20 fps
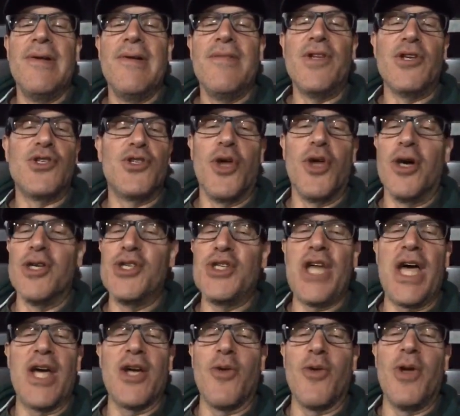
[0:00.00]
There's no
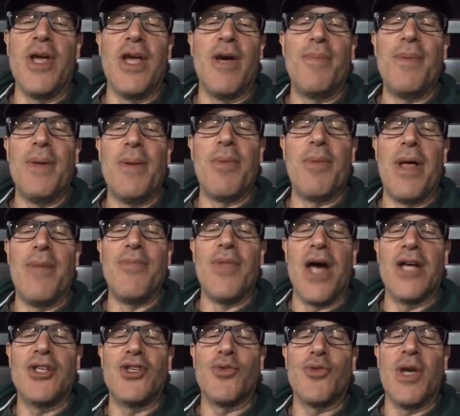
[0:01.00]
sangria, people. I'm
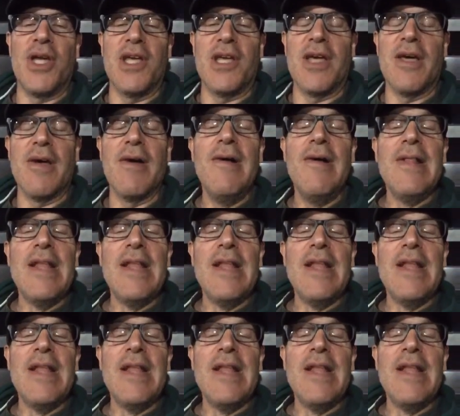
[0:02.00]
not drinking.